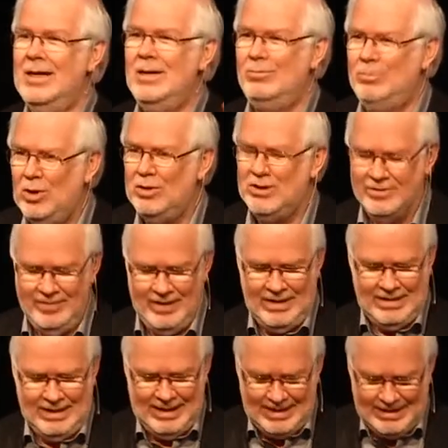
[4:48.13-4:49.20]

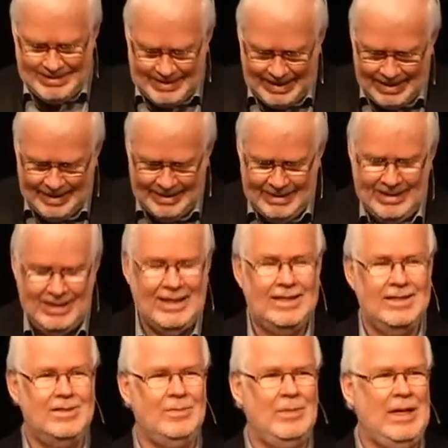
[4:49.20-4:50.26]
motivating and guiding
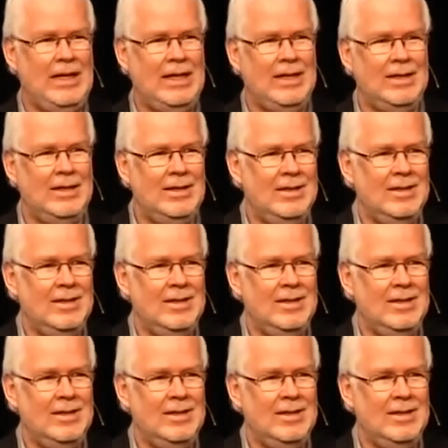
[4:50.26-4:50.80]
his men.